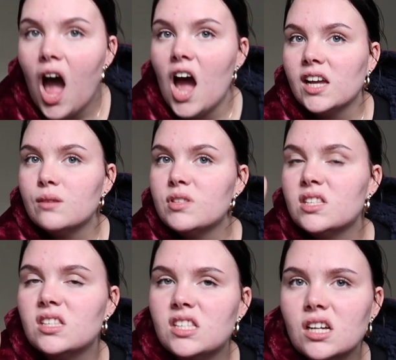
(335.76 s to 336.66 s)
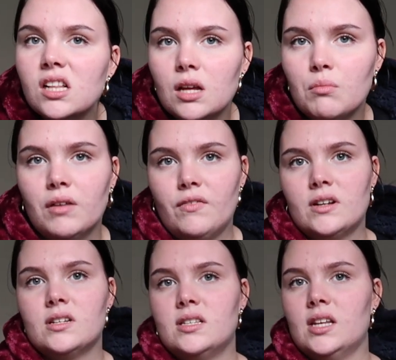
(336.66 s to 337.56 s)
I am still in my
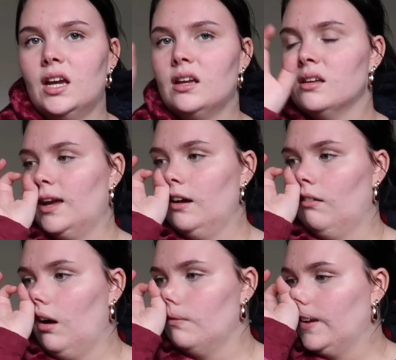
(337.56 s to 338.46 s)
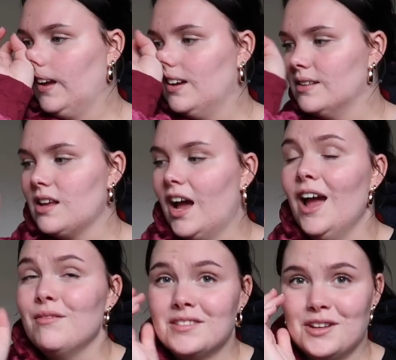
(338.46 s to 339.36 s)
fantasy era, because I
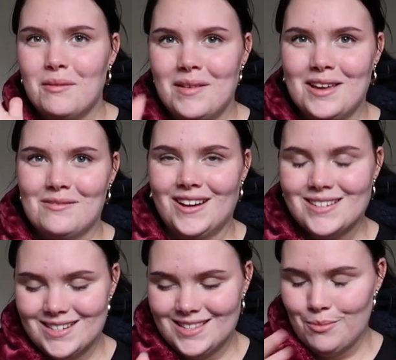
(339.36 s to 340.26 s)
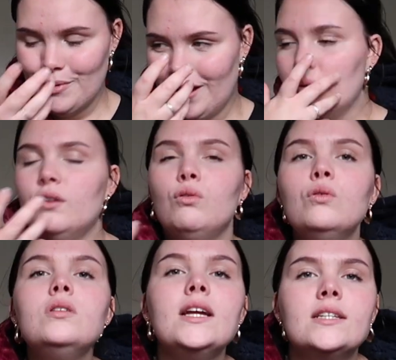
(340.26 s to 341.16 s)
have so many fantasy books. But they're
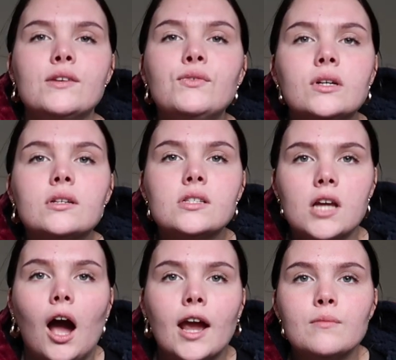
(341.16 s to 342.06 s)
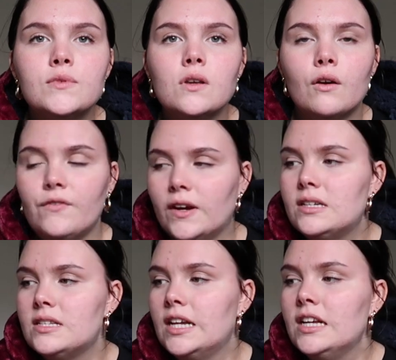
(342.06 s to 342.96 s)
all like different types of
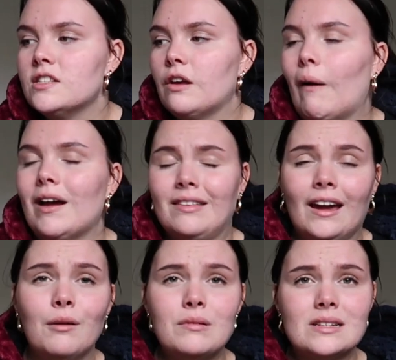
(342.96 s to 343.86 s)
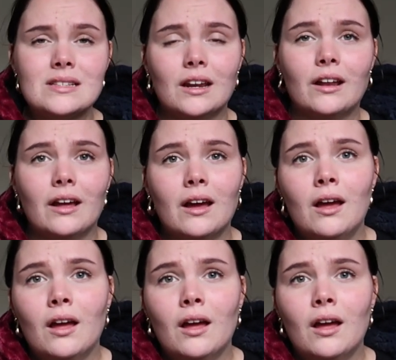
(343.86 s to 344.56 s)
fantasy, so I think I'm just gonna